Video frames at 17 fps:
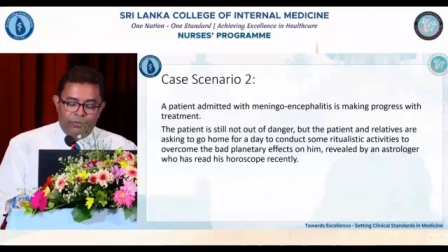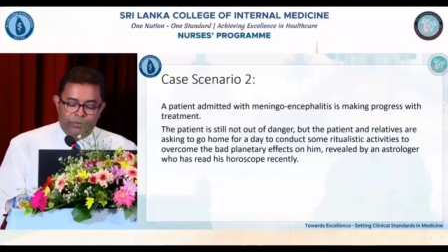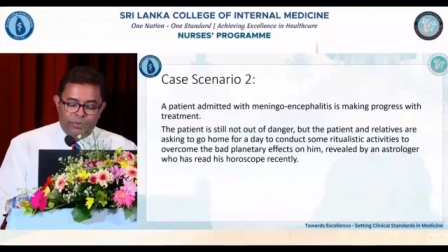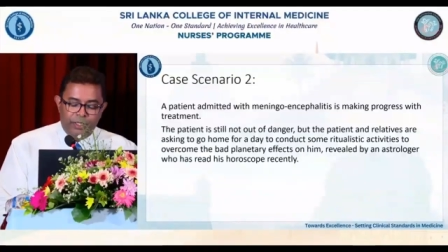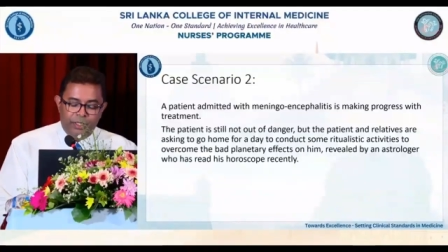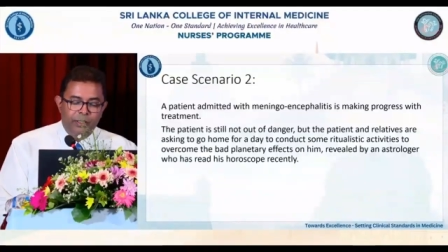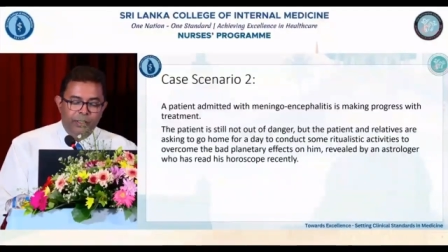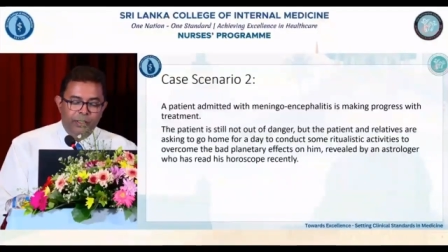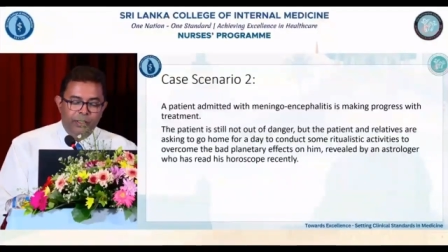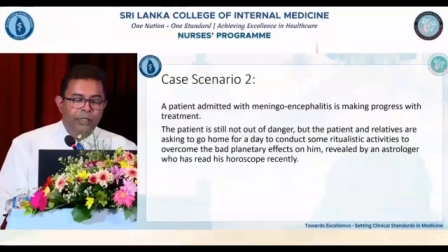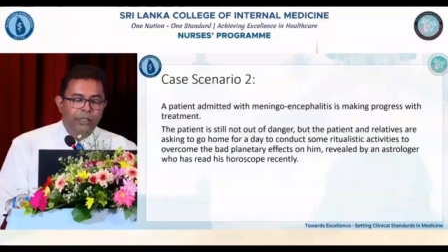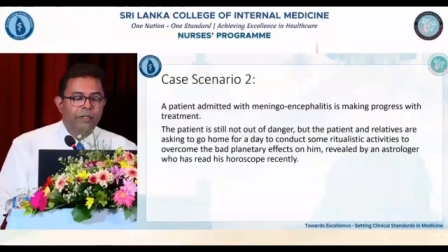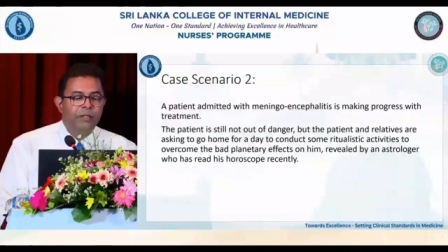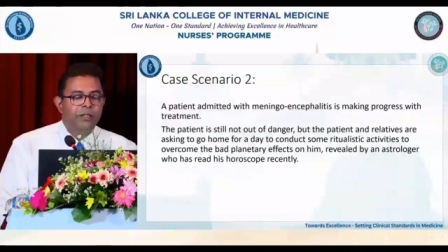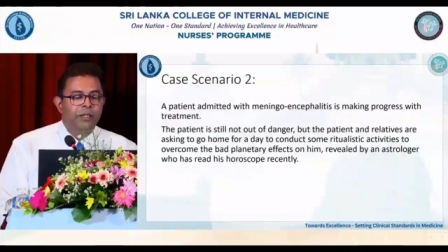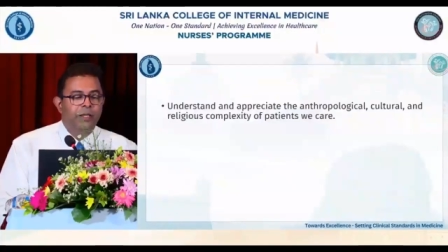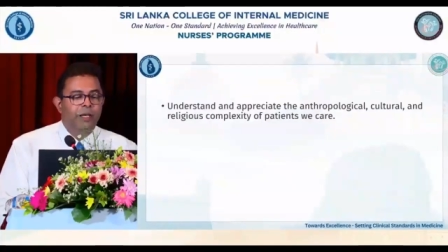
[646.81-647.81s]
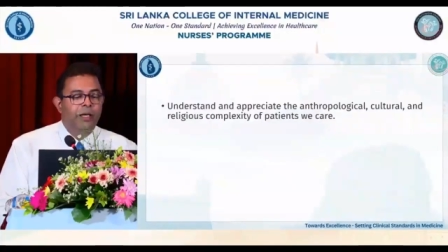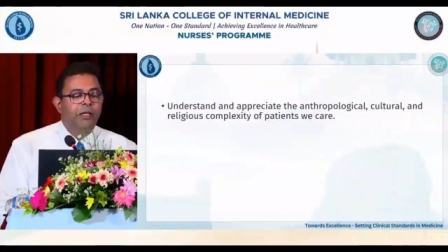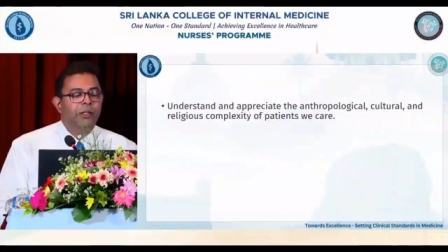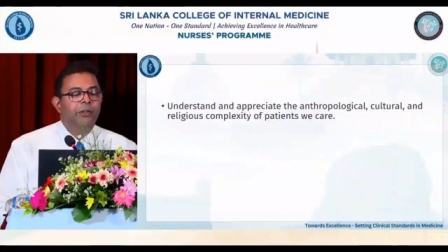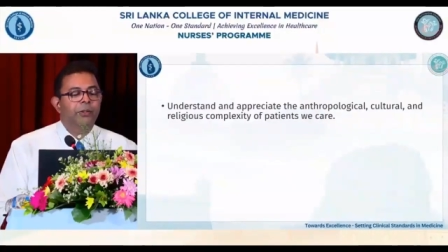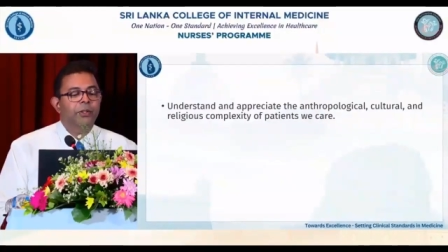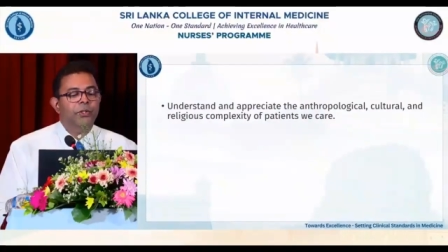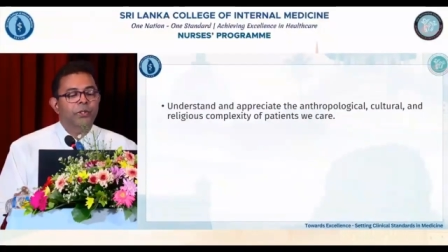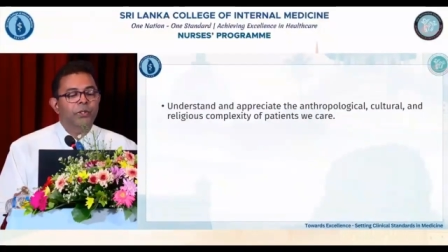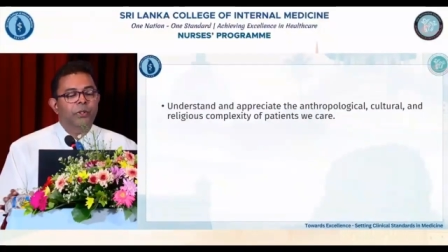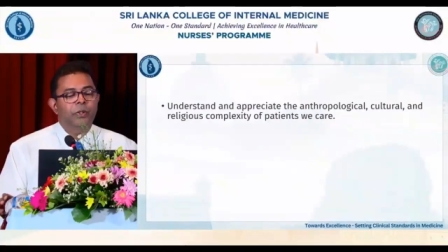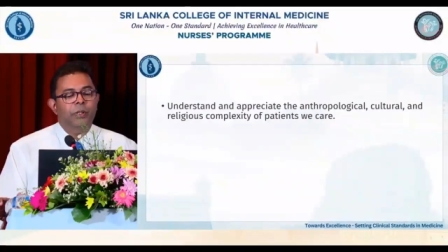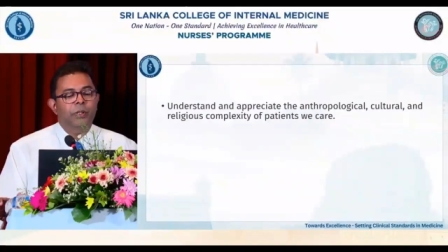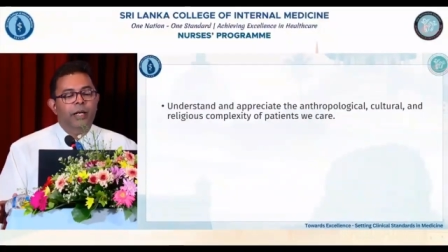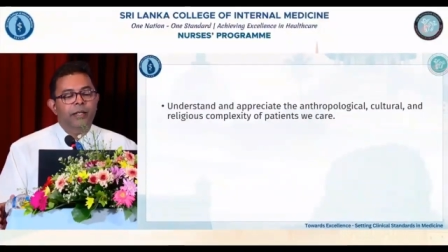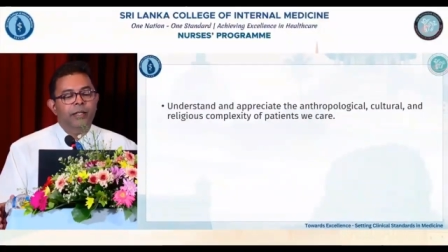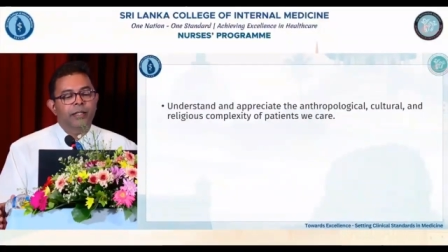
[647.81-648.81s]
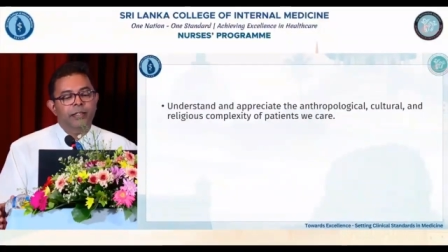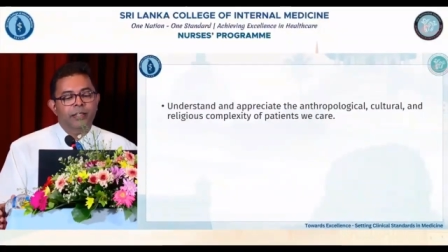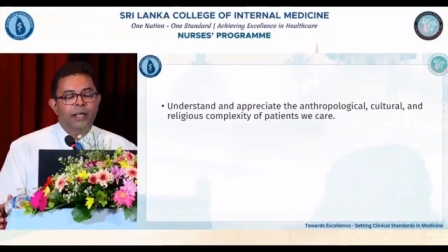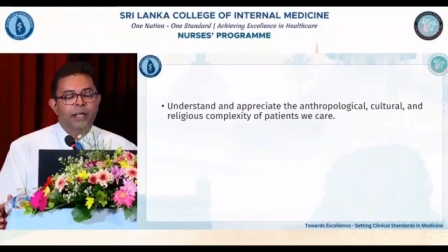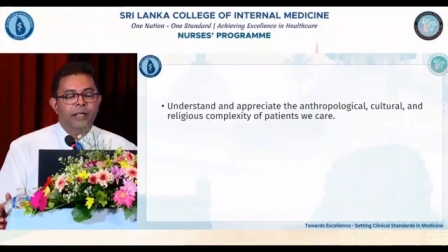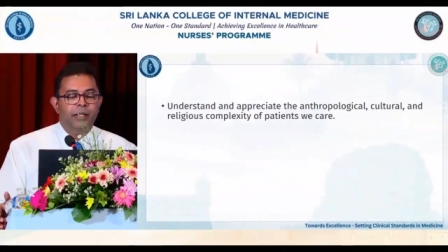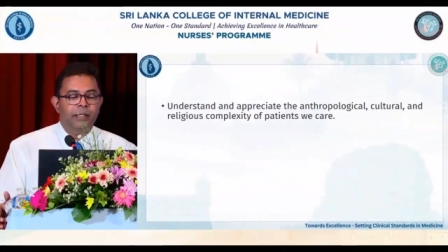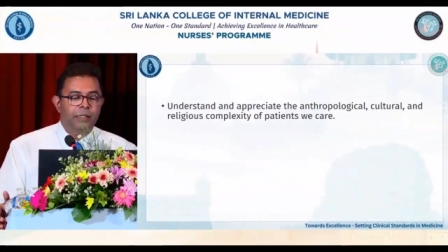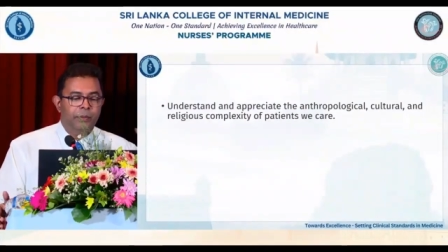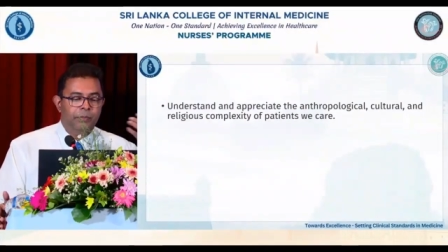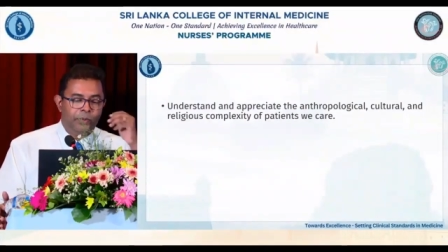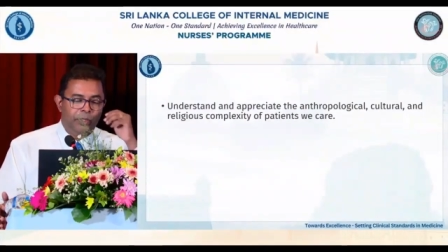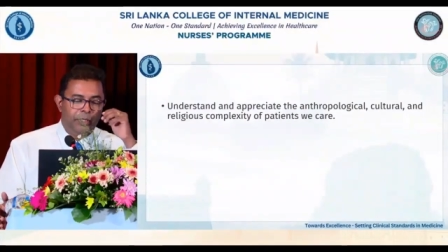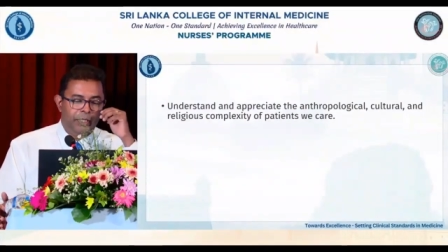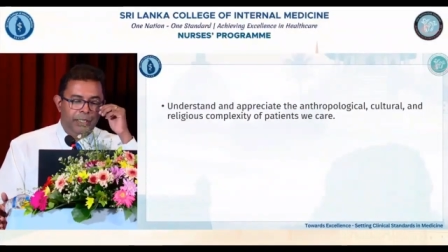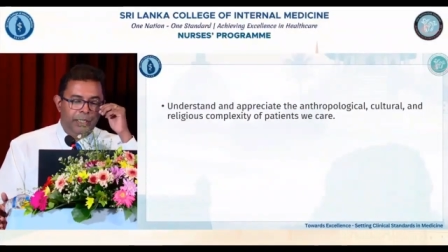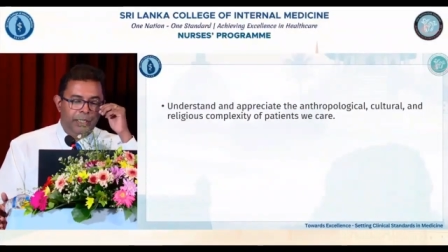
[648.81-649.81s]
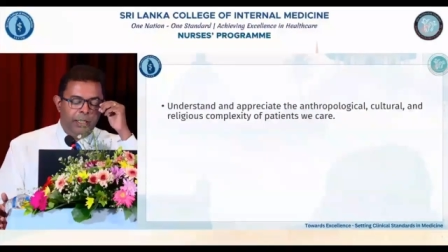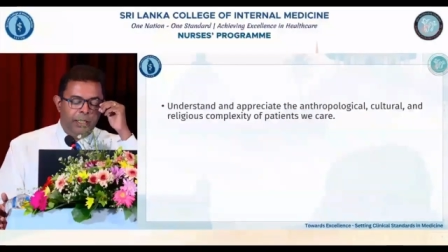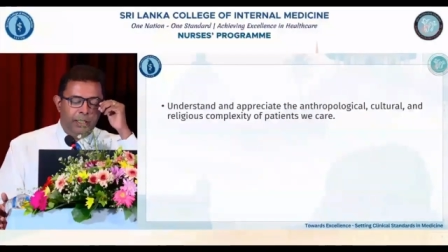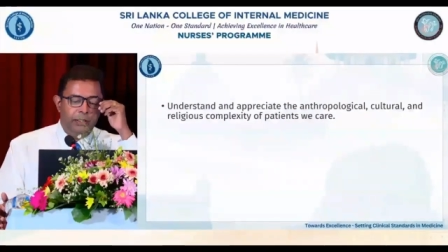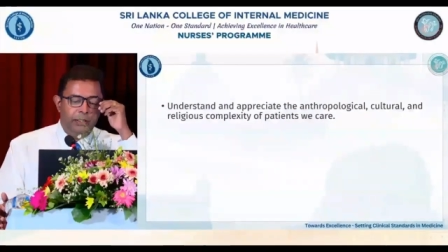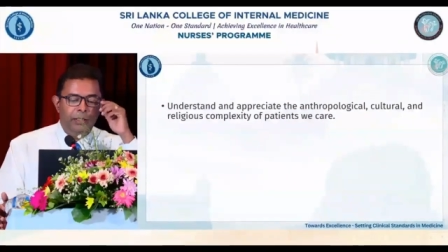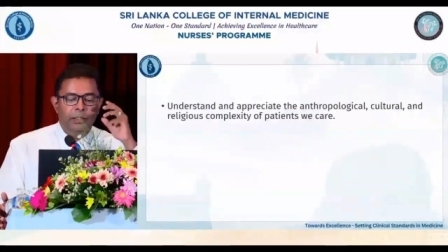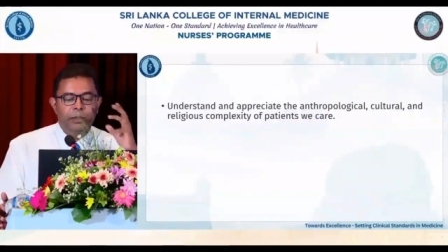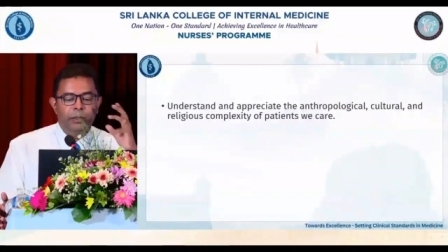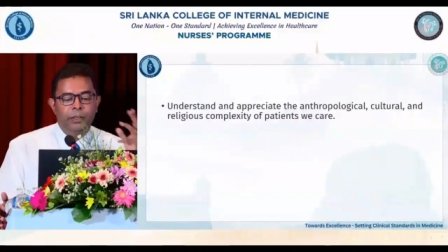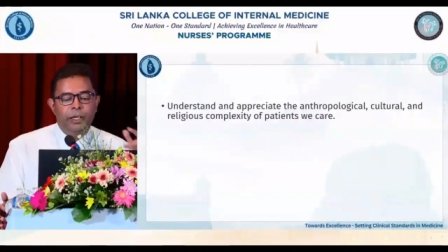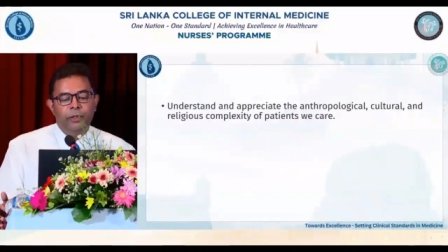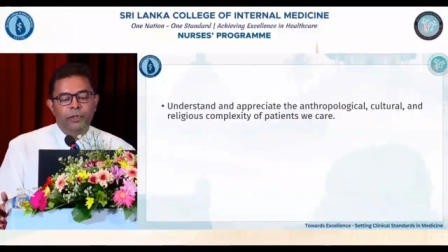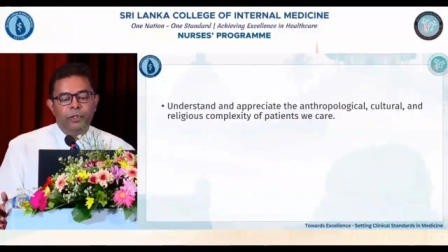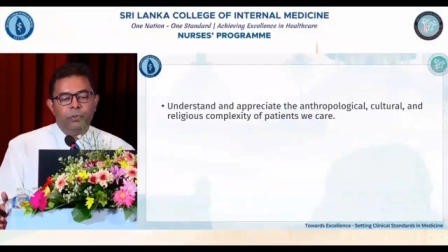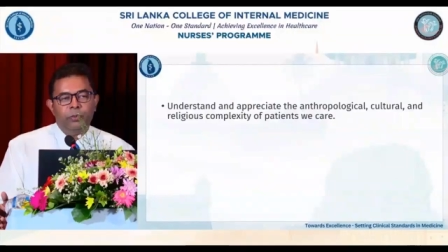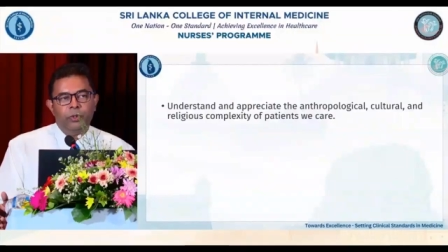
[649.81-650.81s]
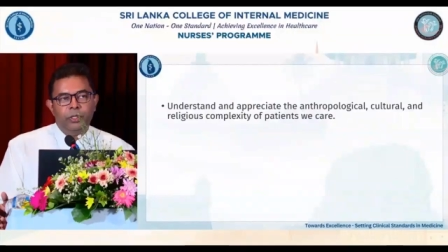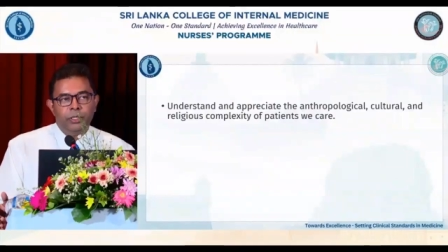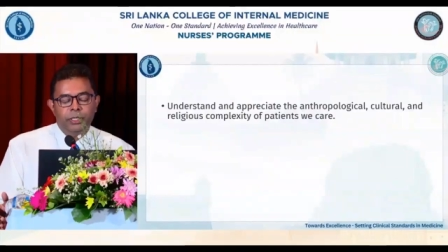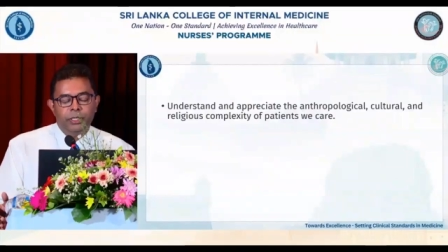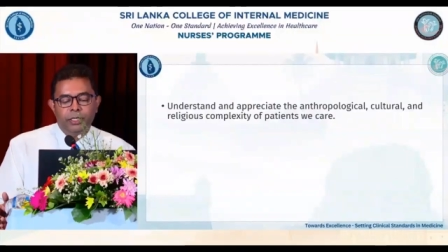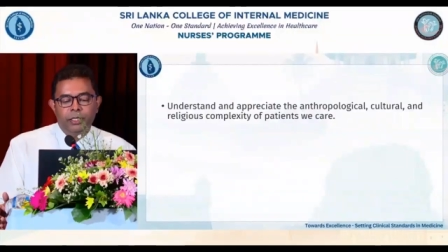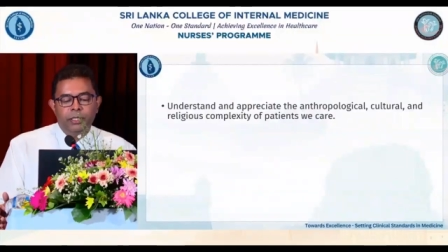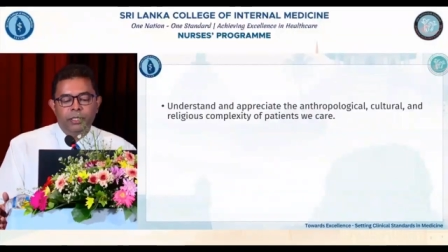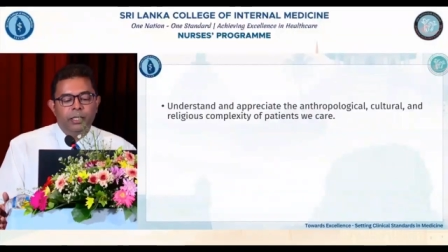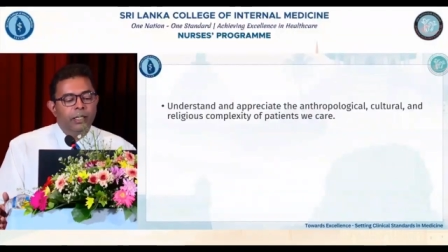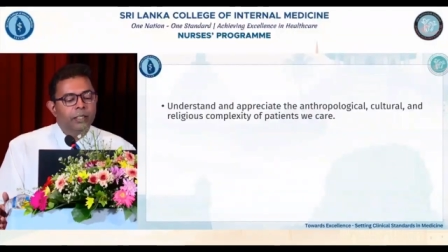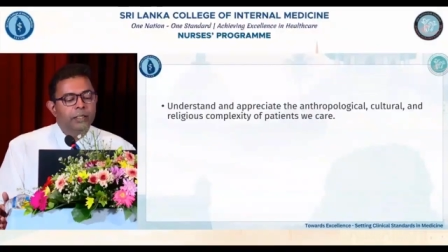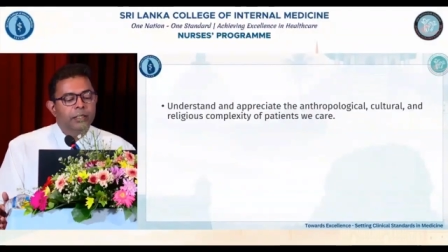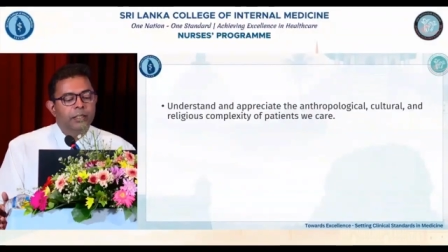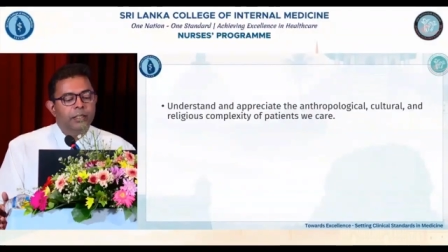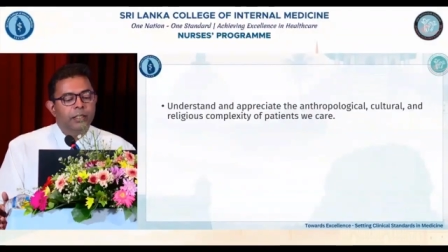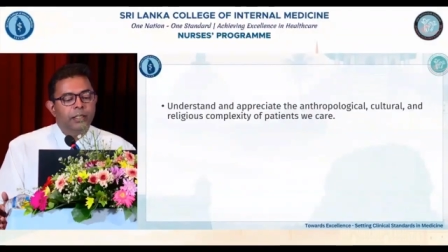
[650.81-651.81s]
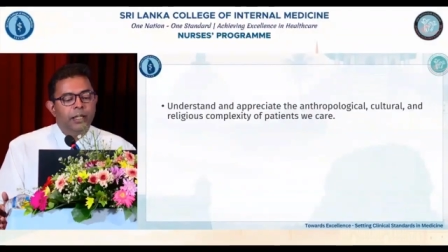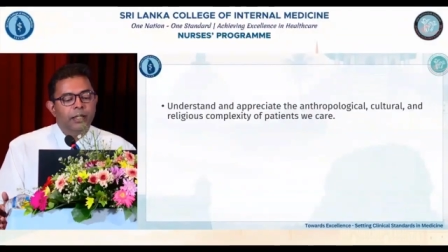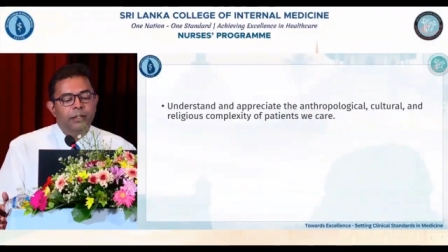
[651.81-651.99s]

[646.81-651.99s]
Then the third scenario, so understanding, appreciating the anthropological, cultural,